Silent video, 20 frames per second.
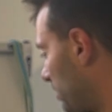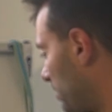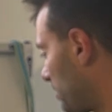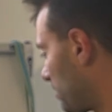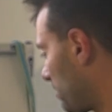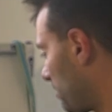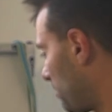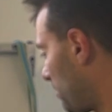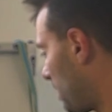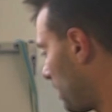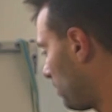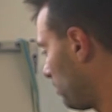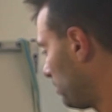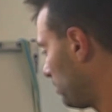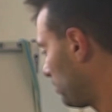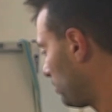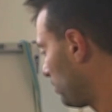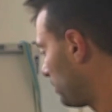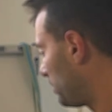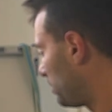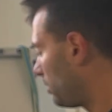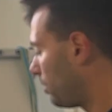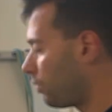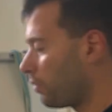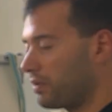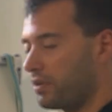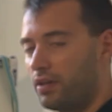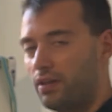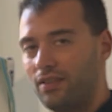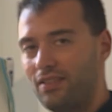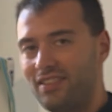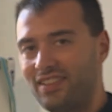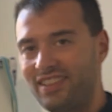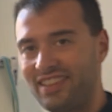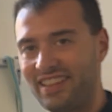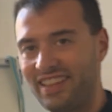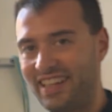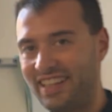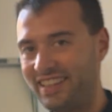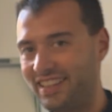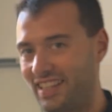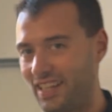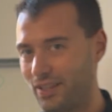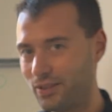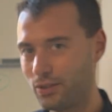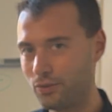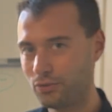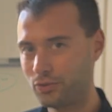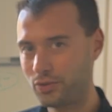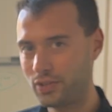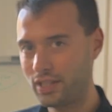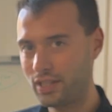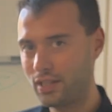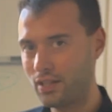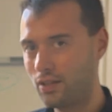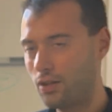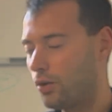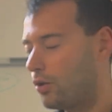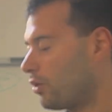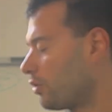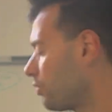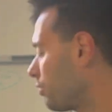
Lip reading: this amount with the owner at the end of 3 years, or